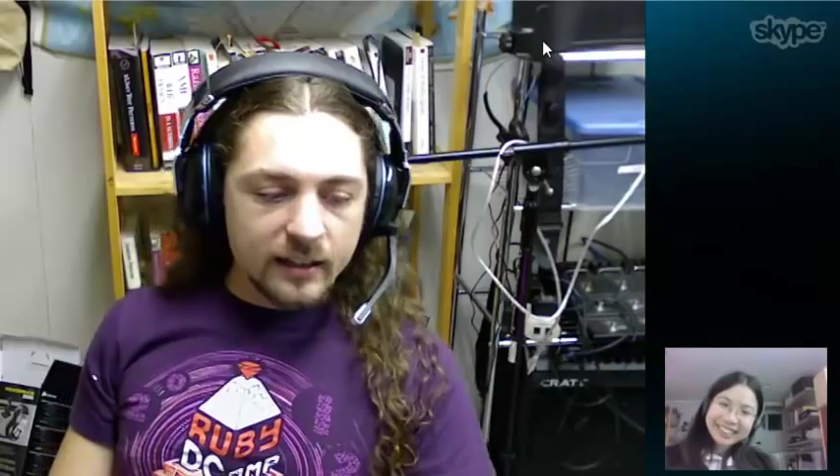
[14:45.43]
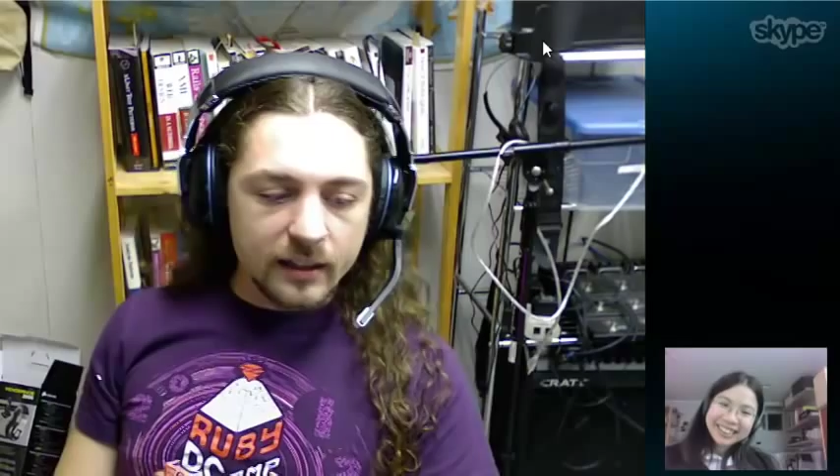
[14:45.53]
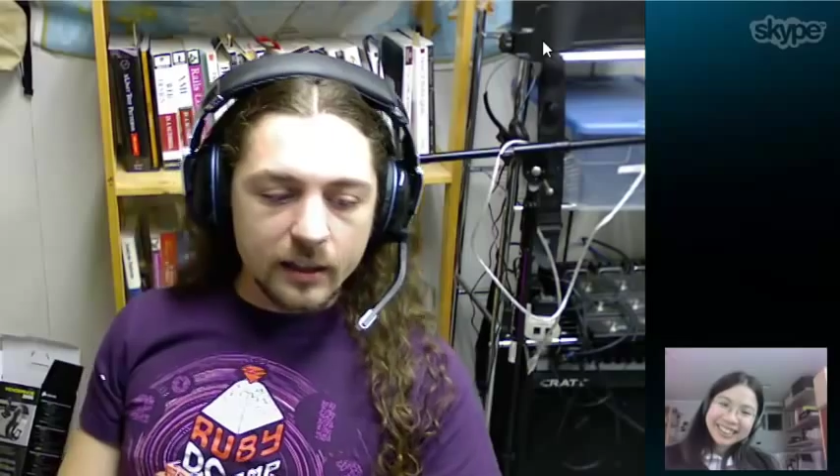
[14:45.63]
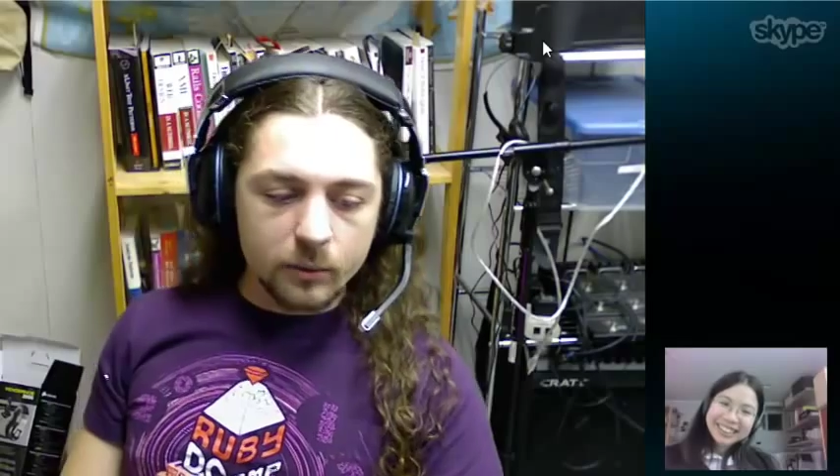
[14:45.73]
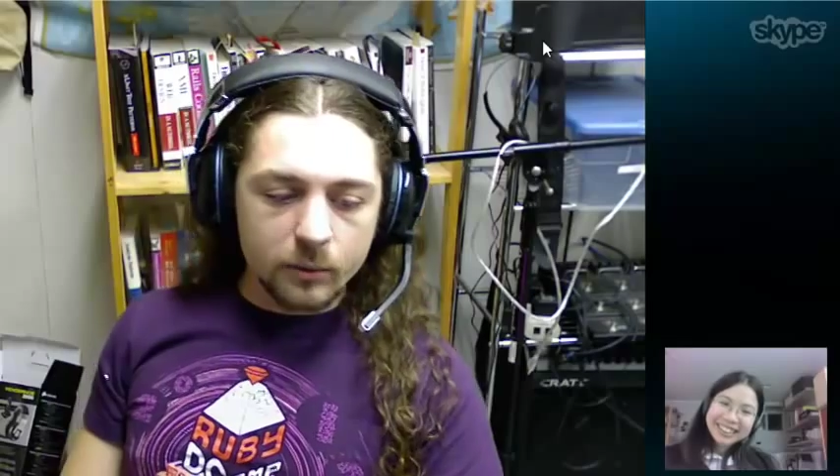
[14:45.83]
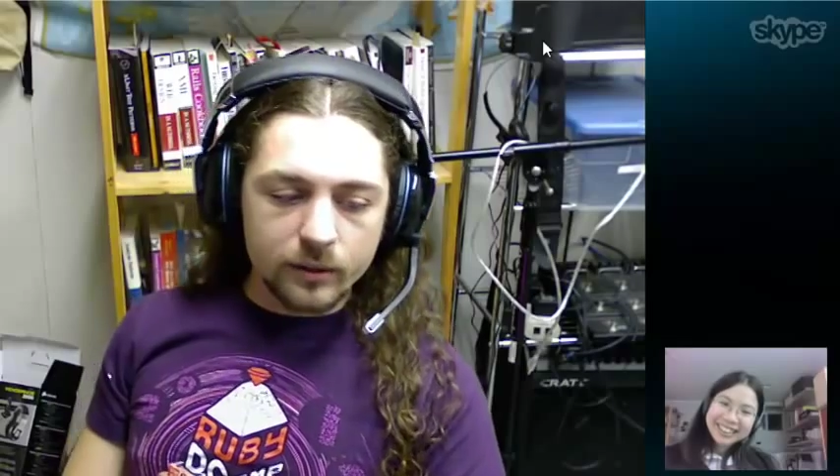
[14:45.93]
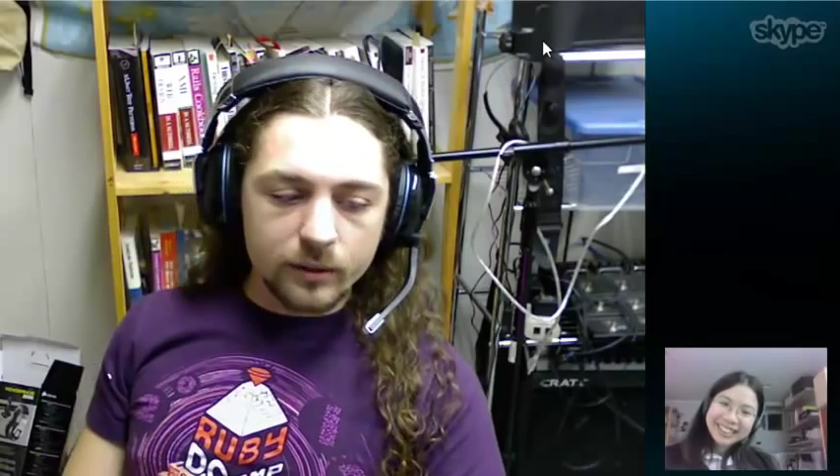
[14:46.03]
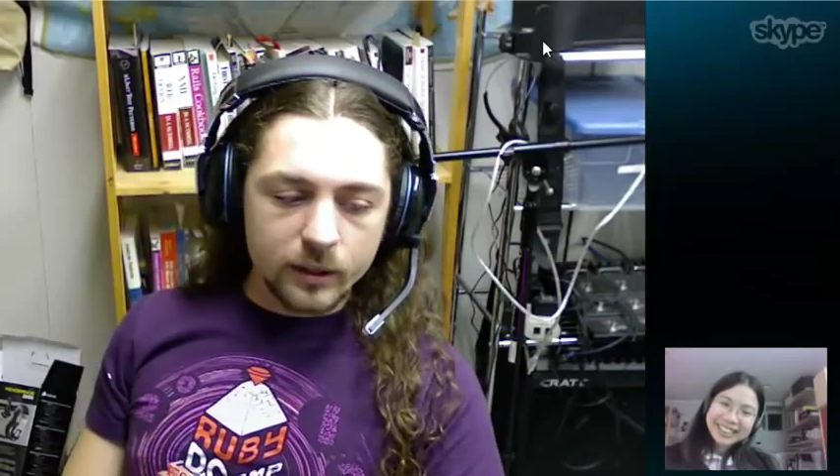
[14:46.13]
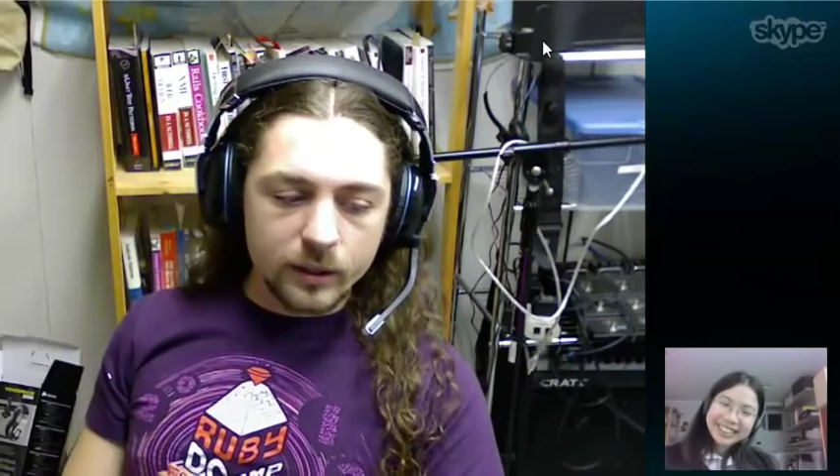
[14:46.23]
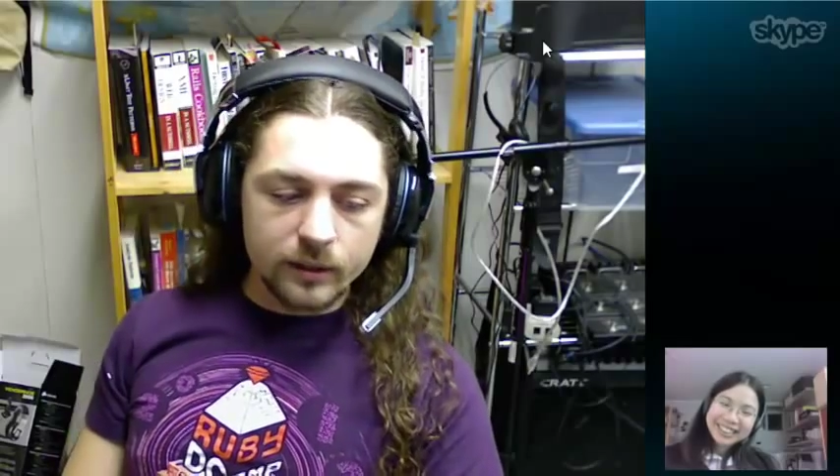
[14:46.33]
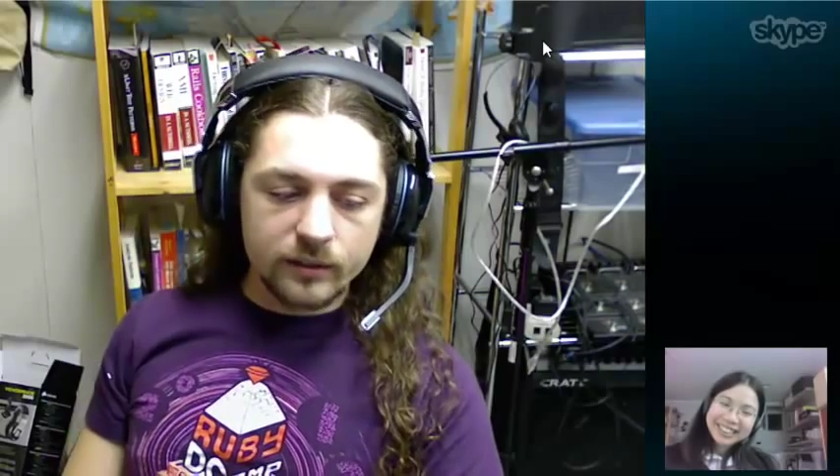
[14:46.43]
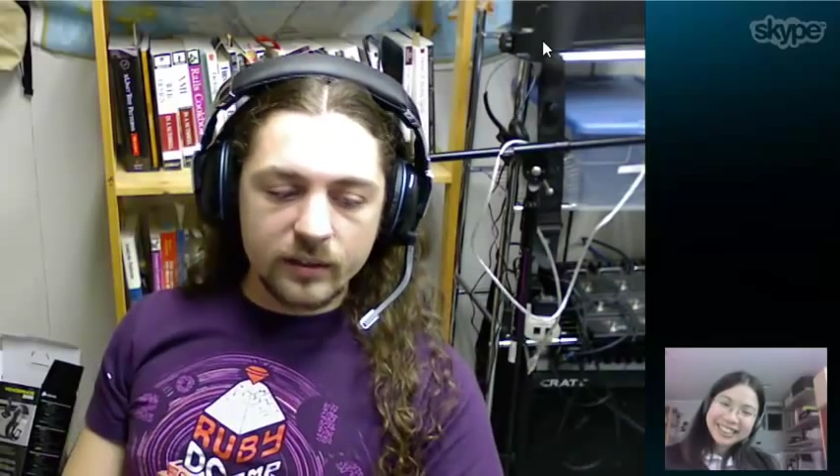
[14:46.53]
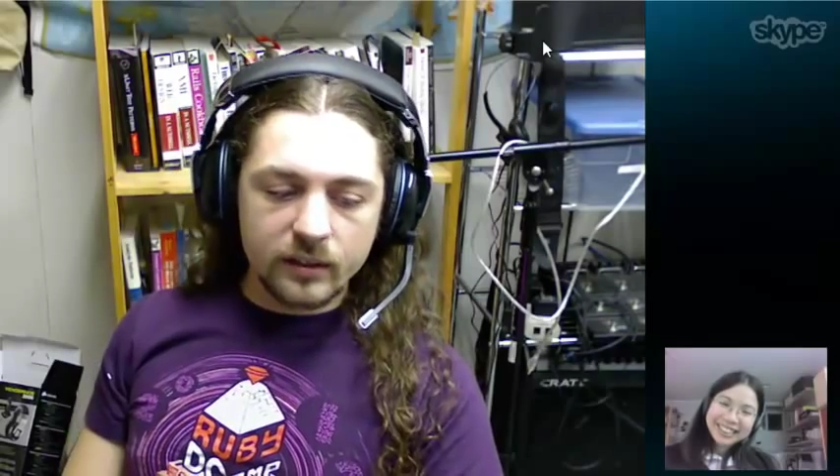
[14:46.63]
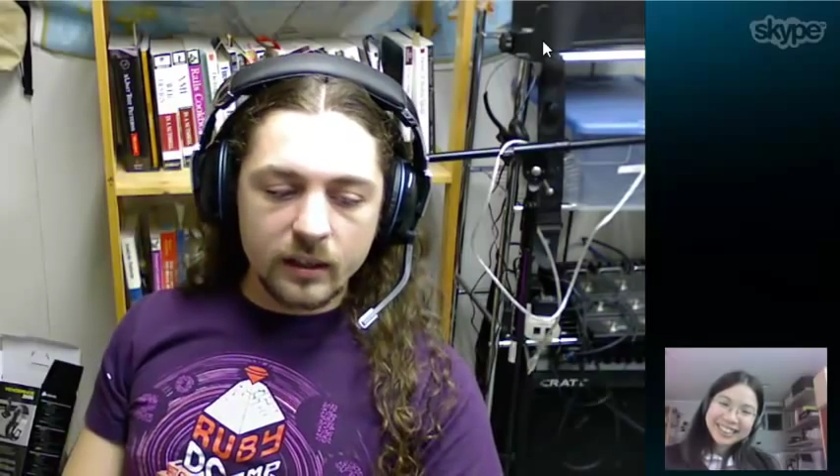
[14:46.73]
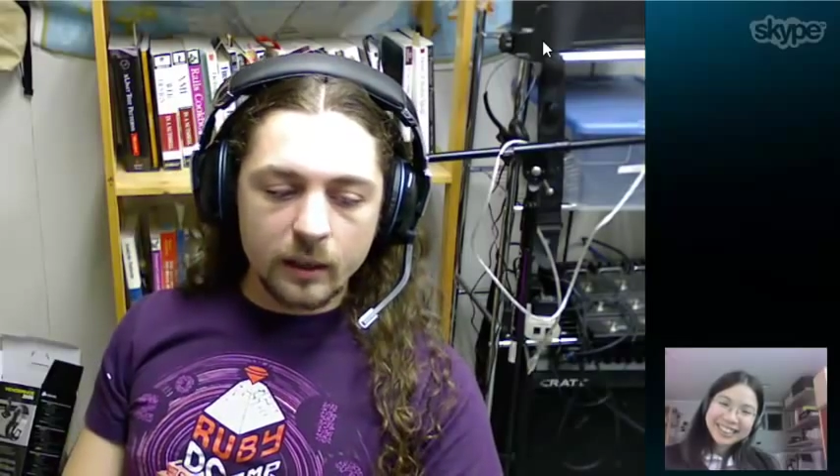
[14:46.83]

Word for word: lucky with with Xiki.